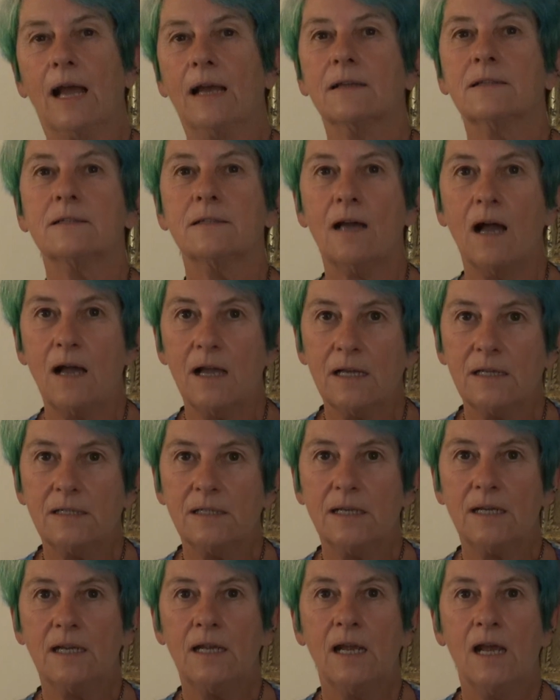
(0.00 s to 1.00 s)

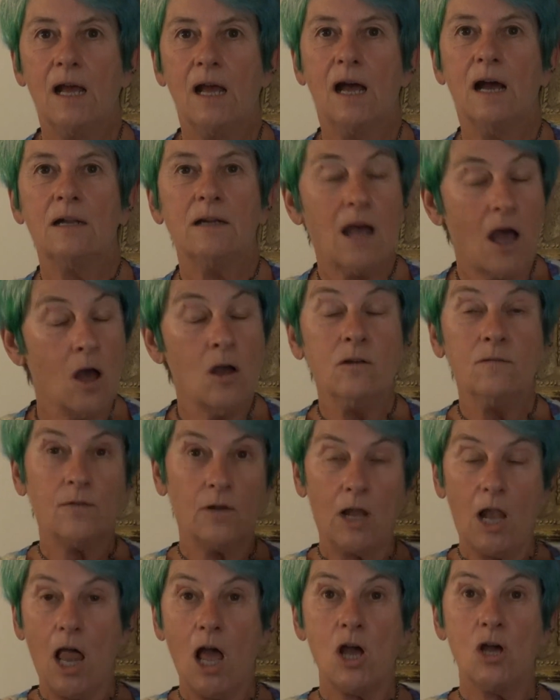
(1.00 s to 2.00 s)
anxiety, and
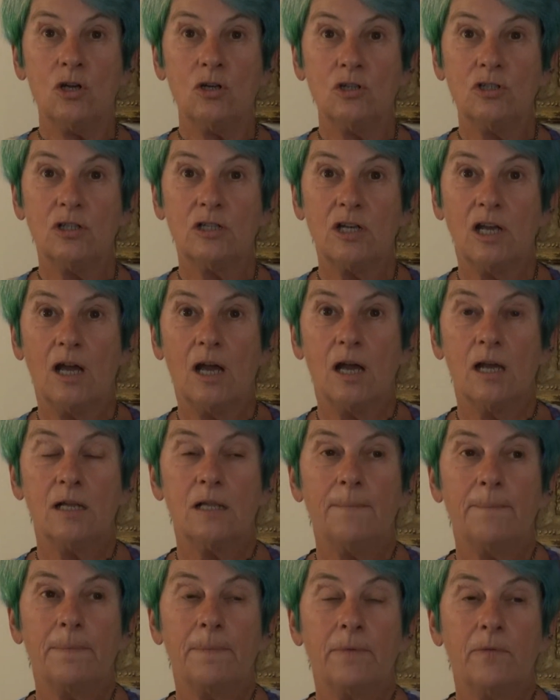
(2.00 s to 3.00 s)
overload.
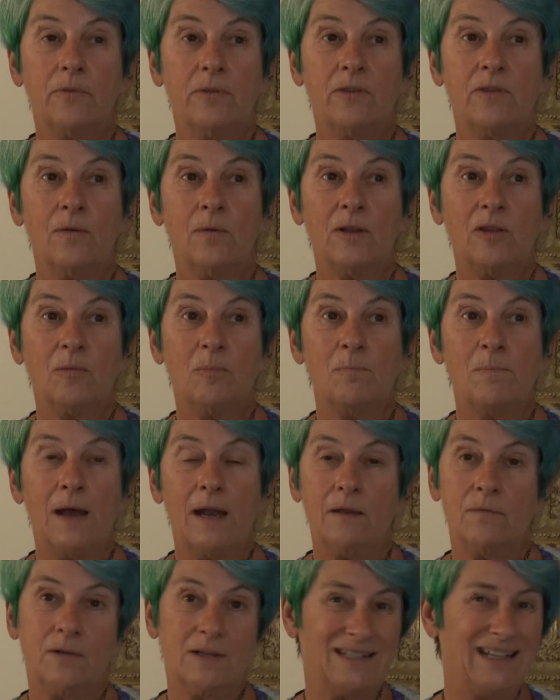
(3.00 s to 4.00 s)
So it's
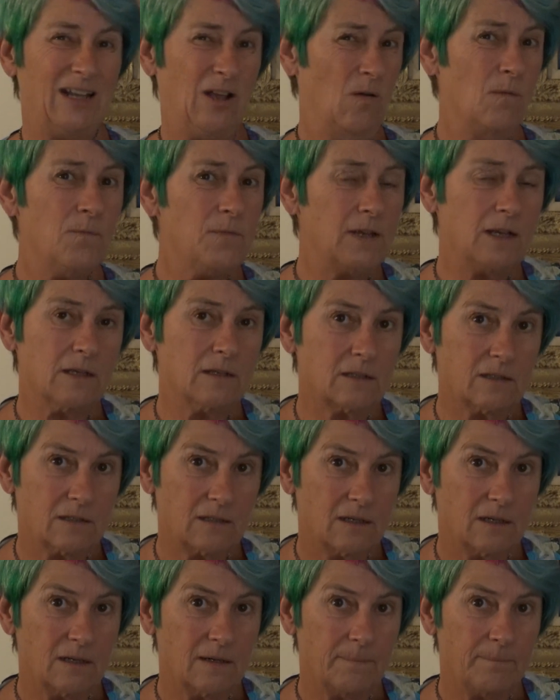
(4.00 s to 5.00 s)
manifestly
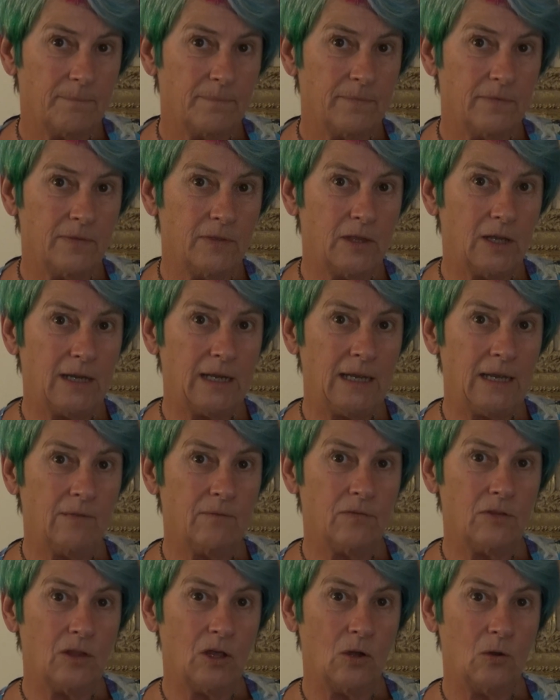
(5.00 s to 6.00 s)
obvious that
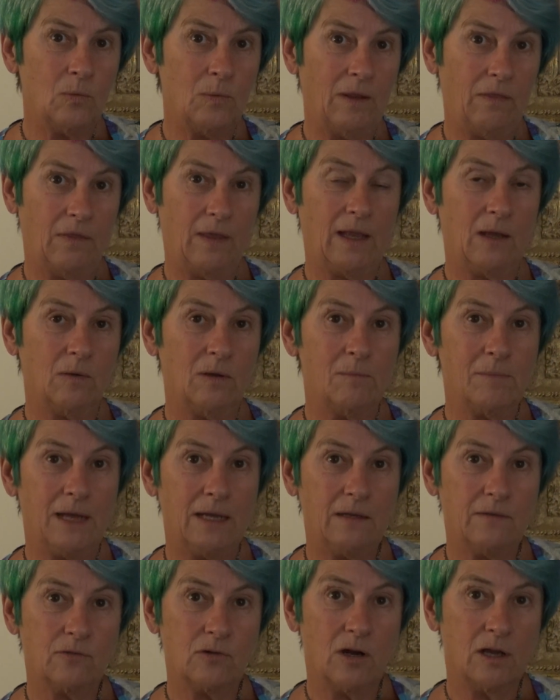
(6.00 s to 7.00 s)
even though we think we
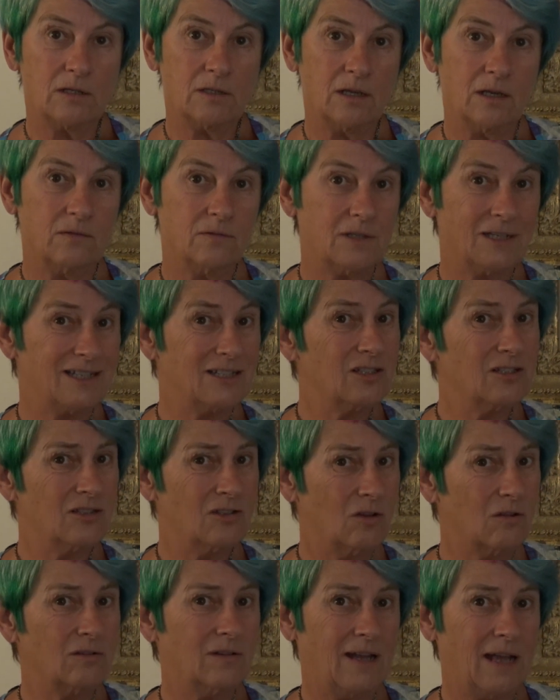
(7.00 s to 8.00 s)
made it for ourselves, it's
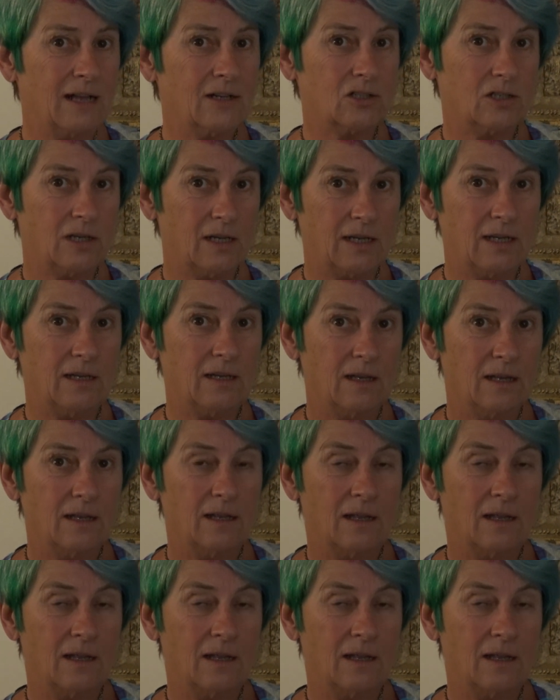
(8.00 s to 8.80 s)
not actually